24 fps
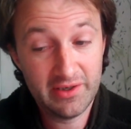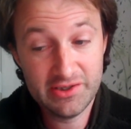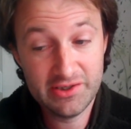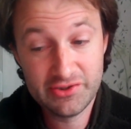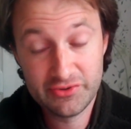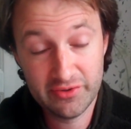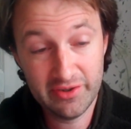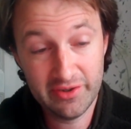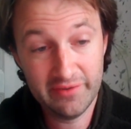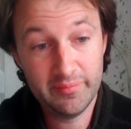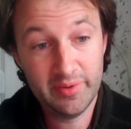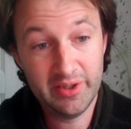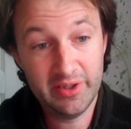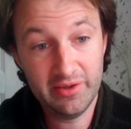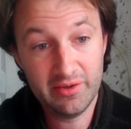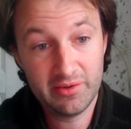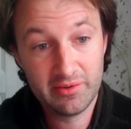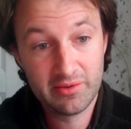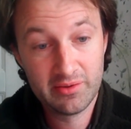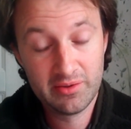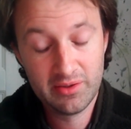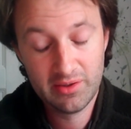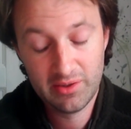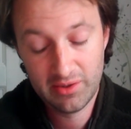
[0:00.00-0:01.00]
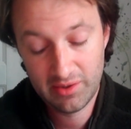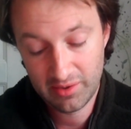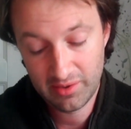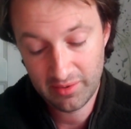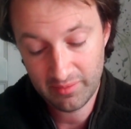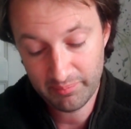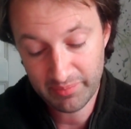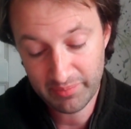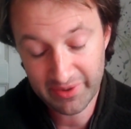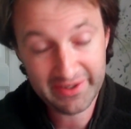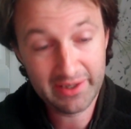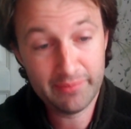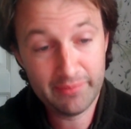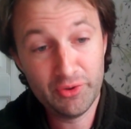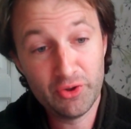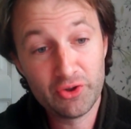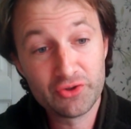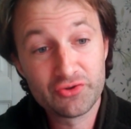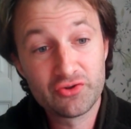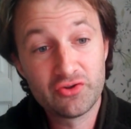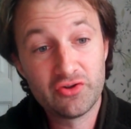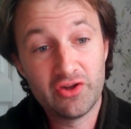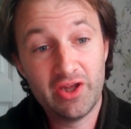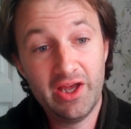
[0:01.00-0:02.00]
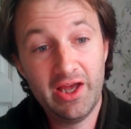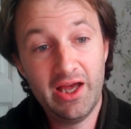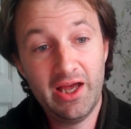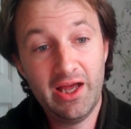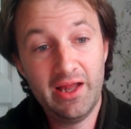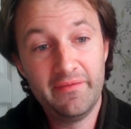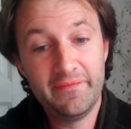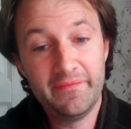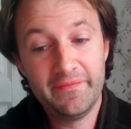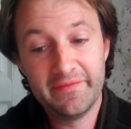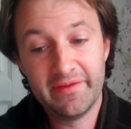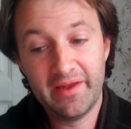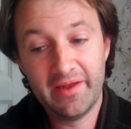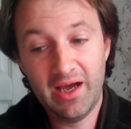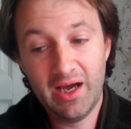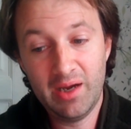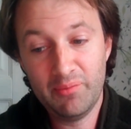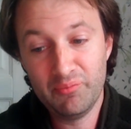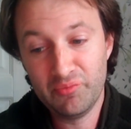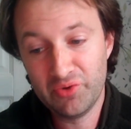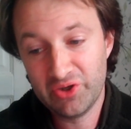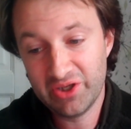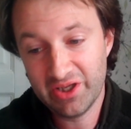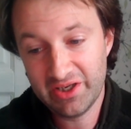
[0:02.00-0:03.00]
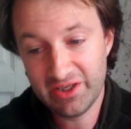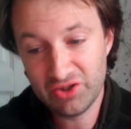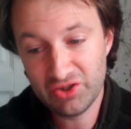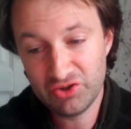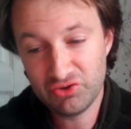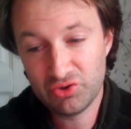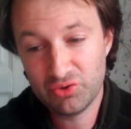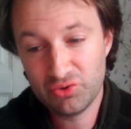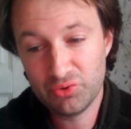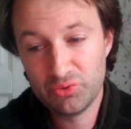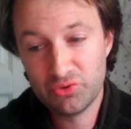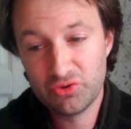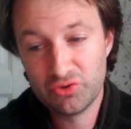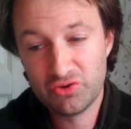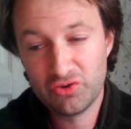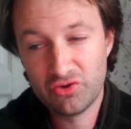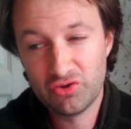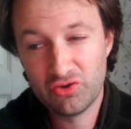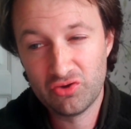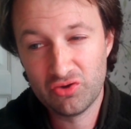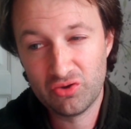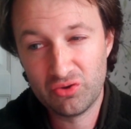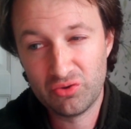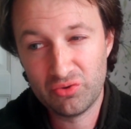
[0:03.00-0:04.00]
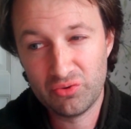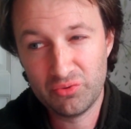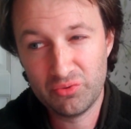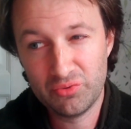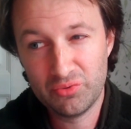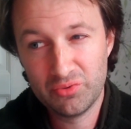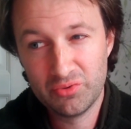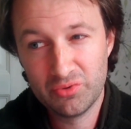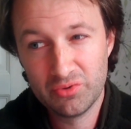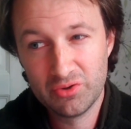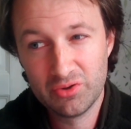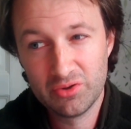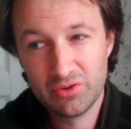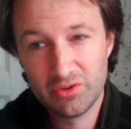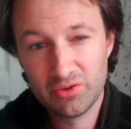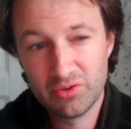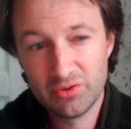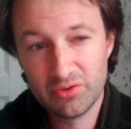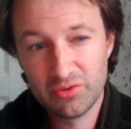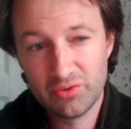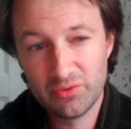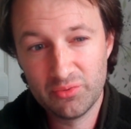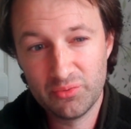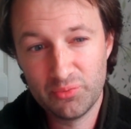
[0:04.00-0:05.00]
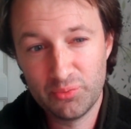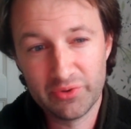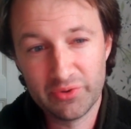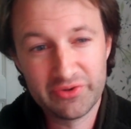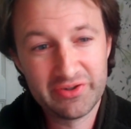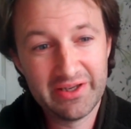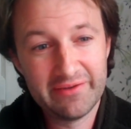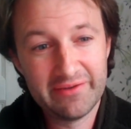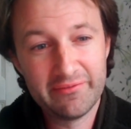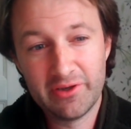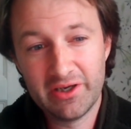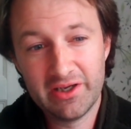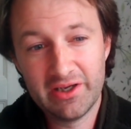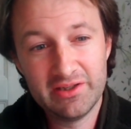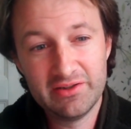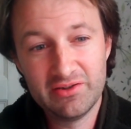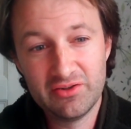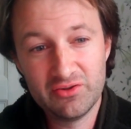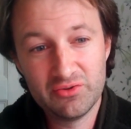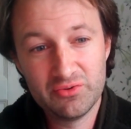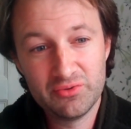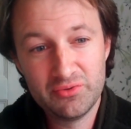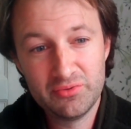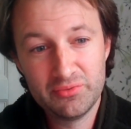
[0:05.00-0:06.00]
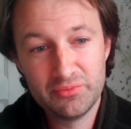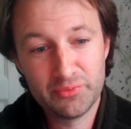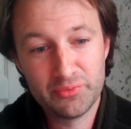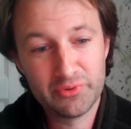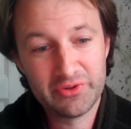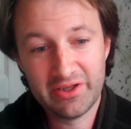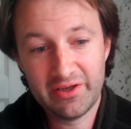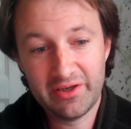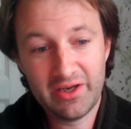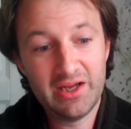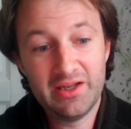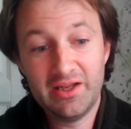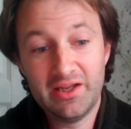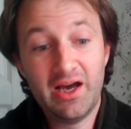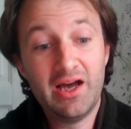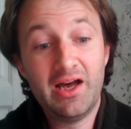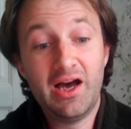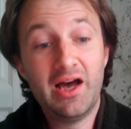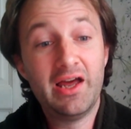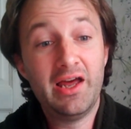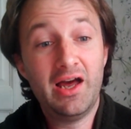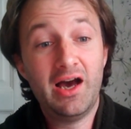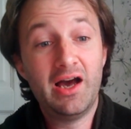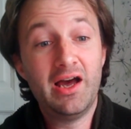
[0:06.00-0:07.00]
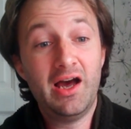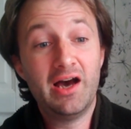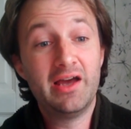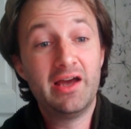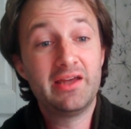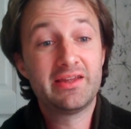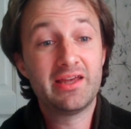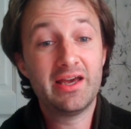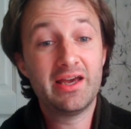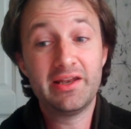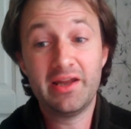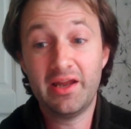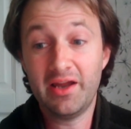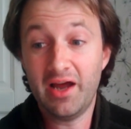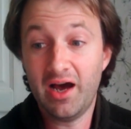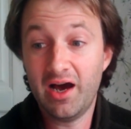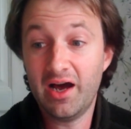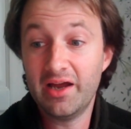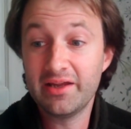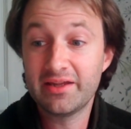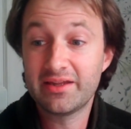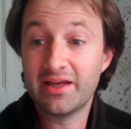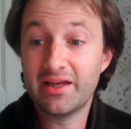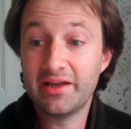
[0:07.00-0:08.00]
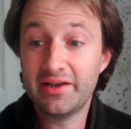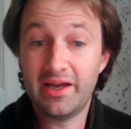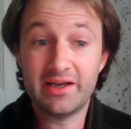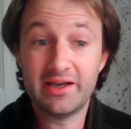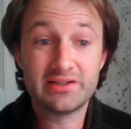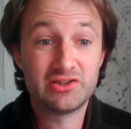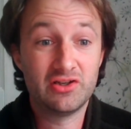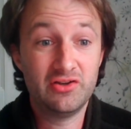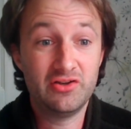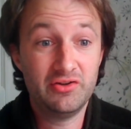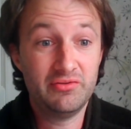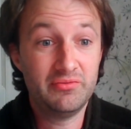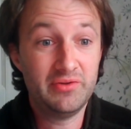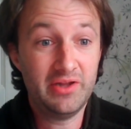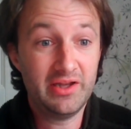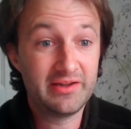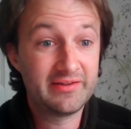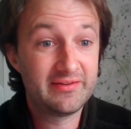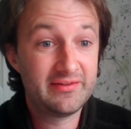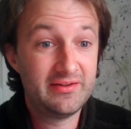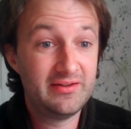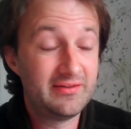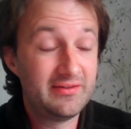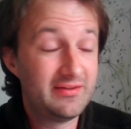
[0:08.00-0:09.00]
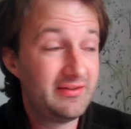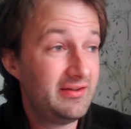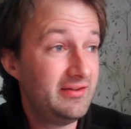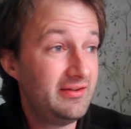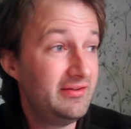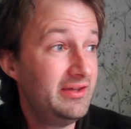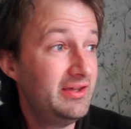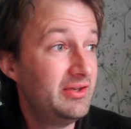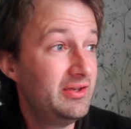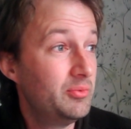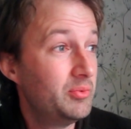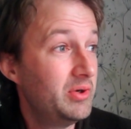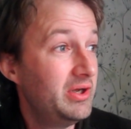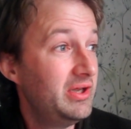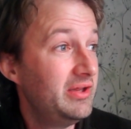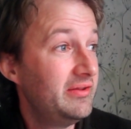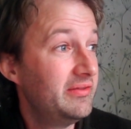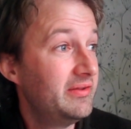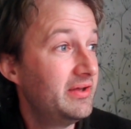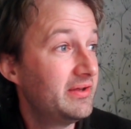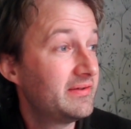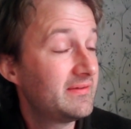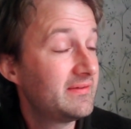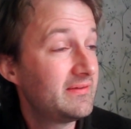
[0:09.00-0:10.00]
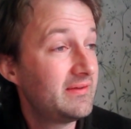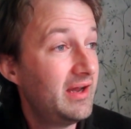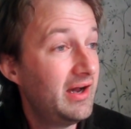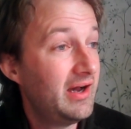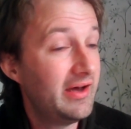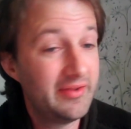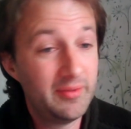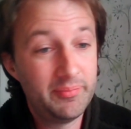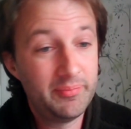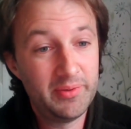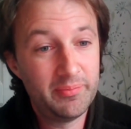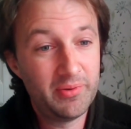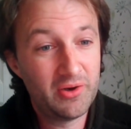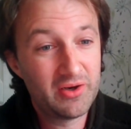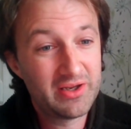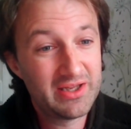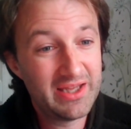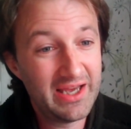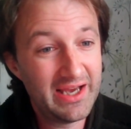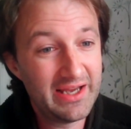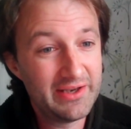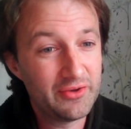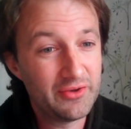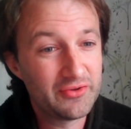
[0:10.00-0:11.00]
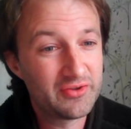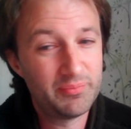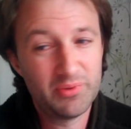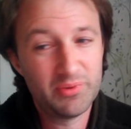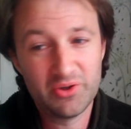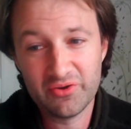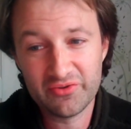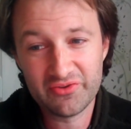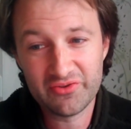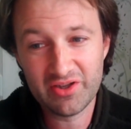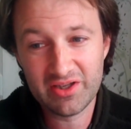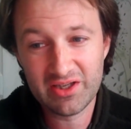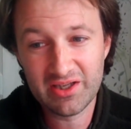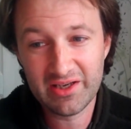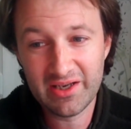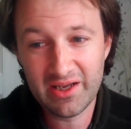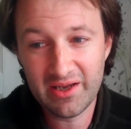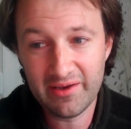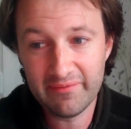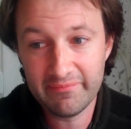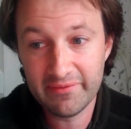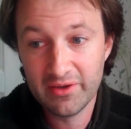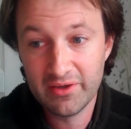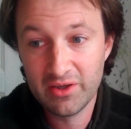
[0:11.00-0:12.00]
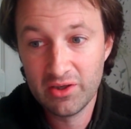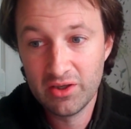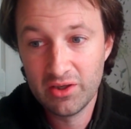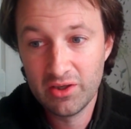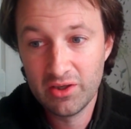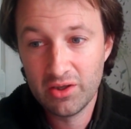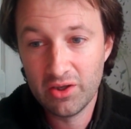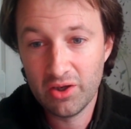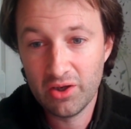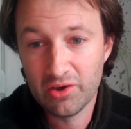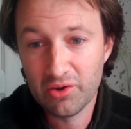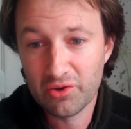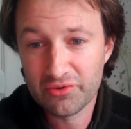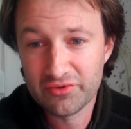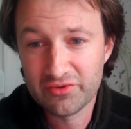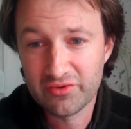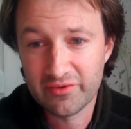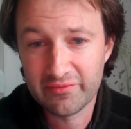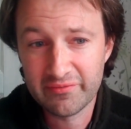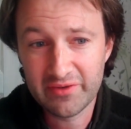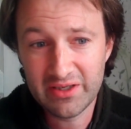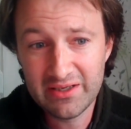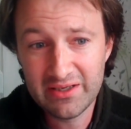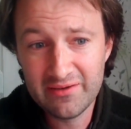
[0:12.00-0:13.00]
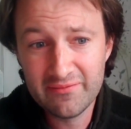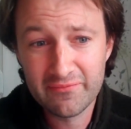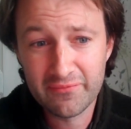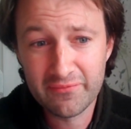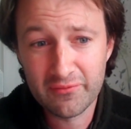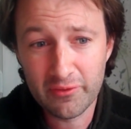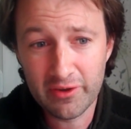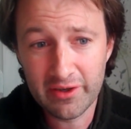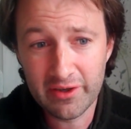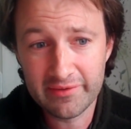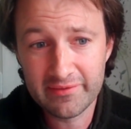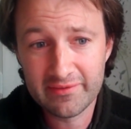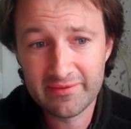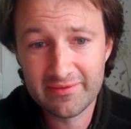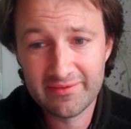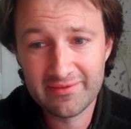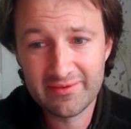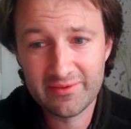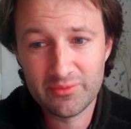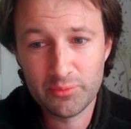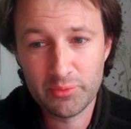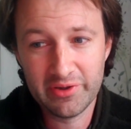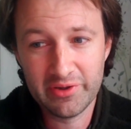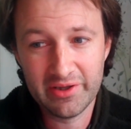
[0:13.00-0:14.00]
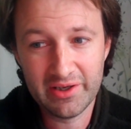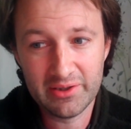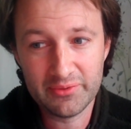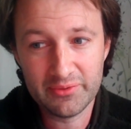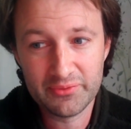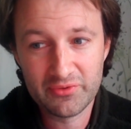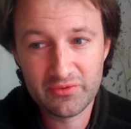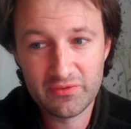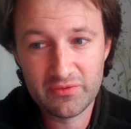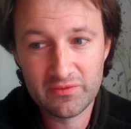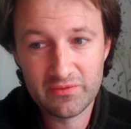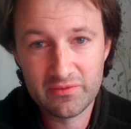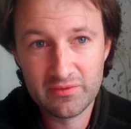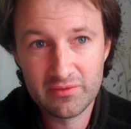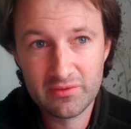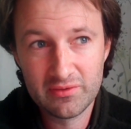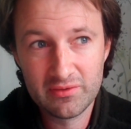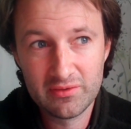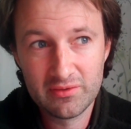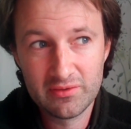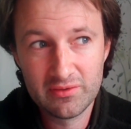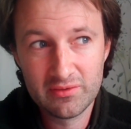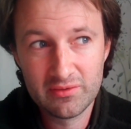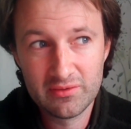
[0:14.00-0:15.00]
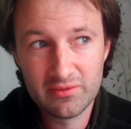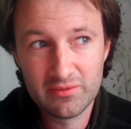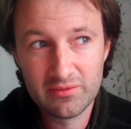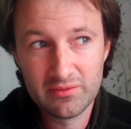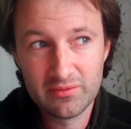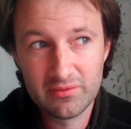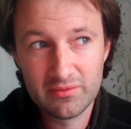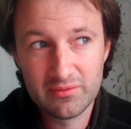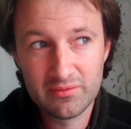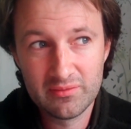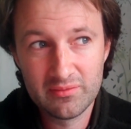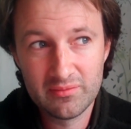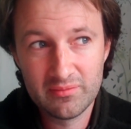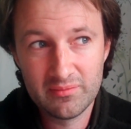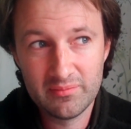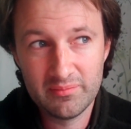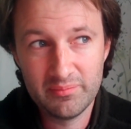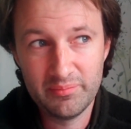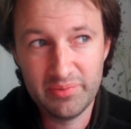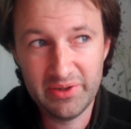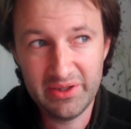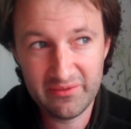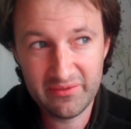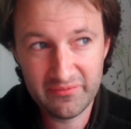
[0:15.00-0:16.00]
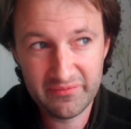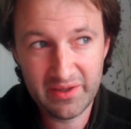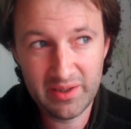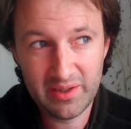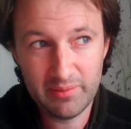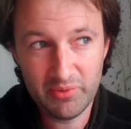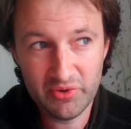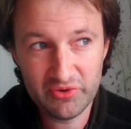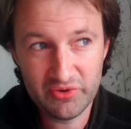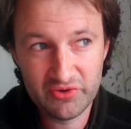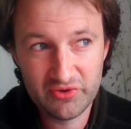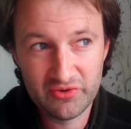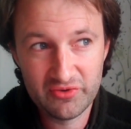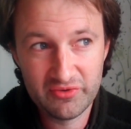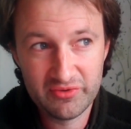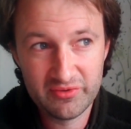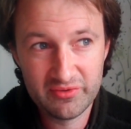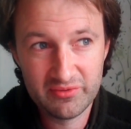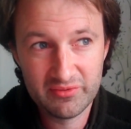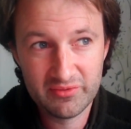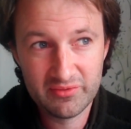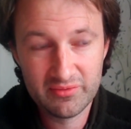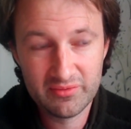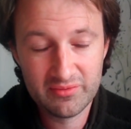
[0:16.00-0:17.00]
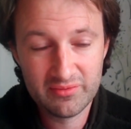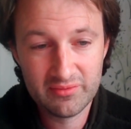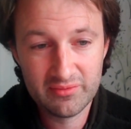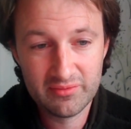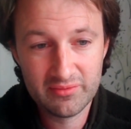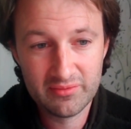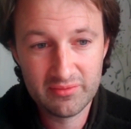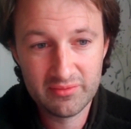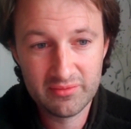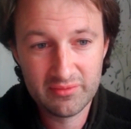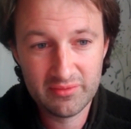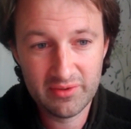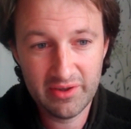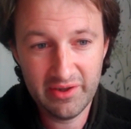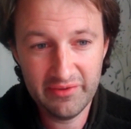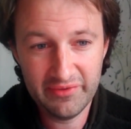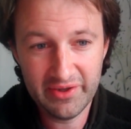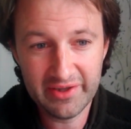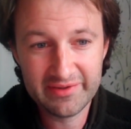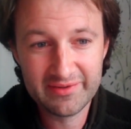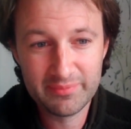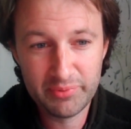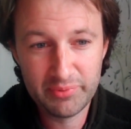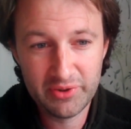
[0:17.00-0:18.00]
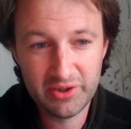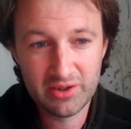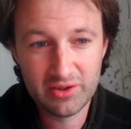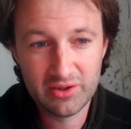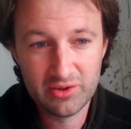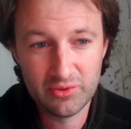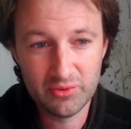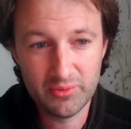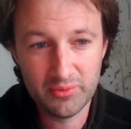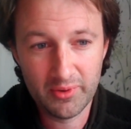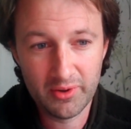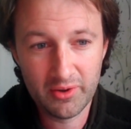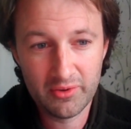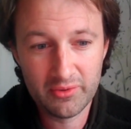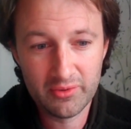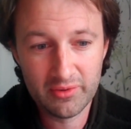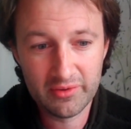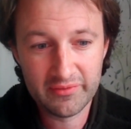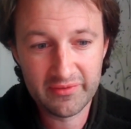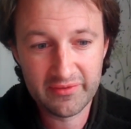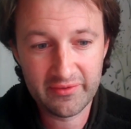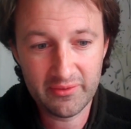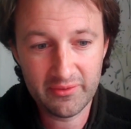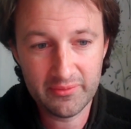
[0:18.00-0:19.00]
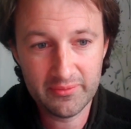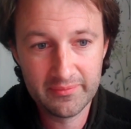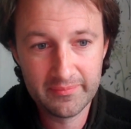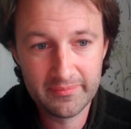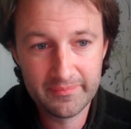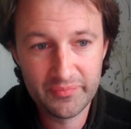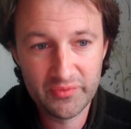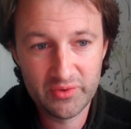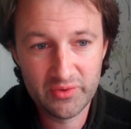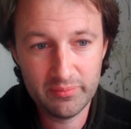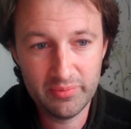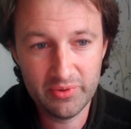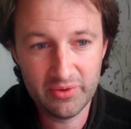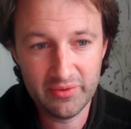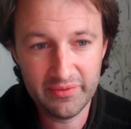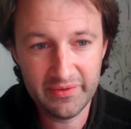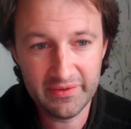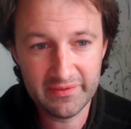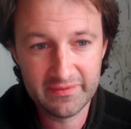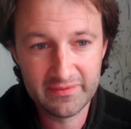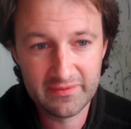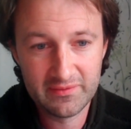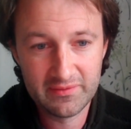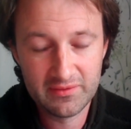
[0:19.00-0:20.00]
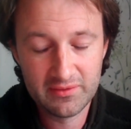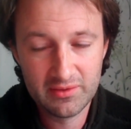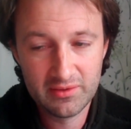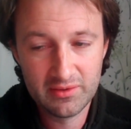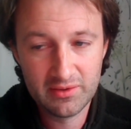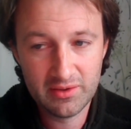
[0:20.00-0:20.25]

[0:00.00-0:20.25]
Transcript: I should have been, but I'm not, and I'm getting used to whatever I do. What I I, I, I can I can actually exist in in a way that other people cannot because I can have a lot of influence without being famous. And that's pretty cool also to be honest.